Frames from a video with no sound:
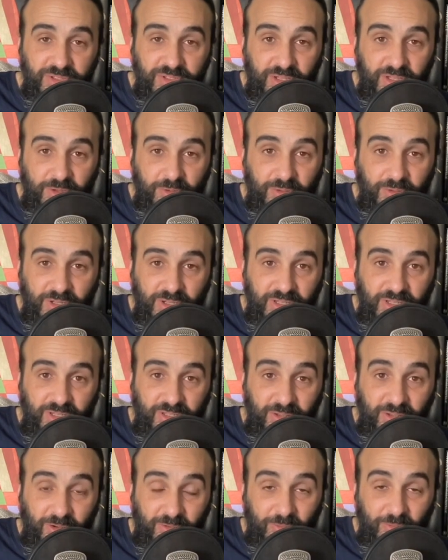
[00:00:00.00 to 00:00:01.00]
So
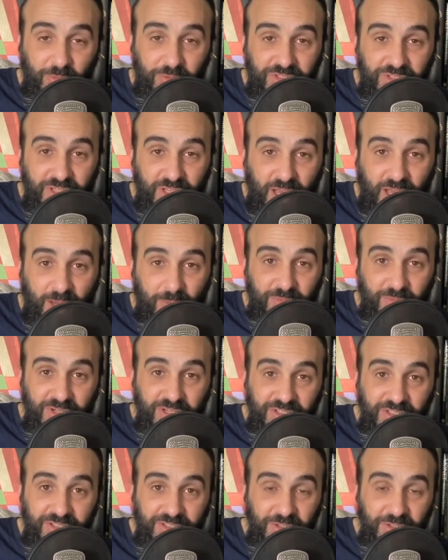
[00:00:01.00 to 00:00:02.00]
look forward to that
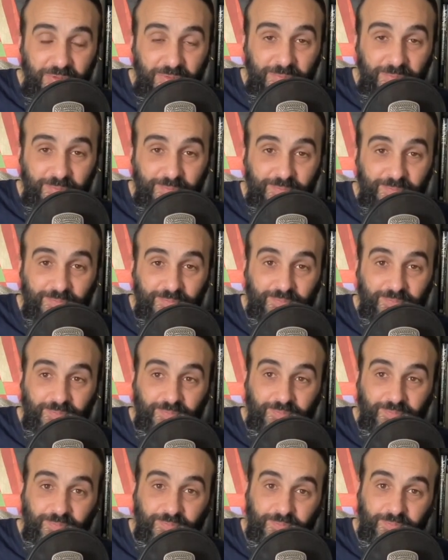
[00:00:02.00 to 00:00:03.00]
happening soon.
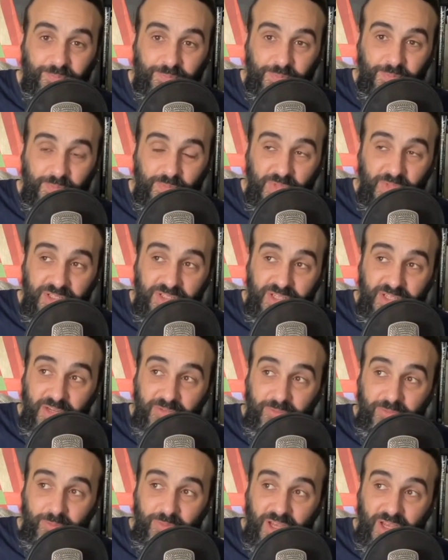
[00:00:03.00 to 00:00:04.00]

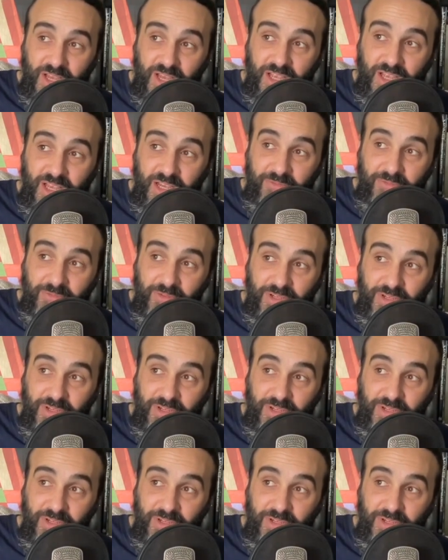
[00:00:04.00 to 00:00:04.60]
Aside from that, I have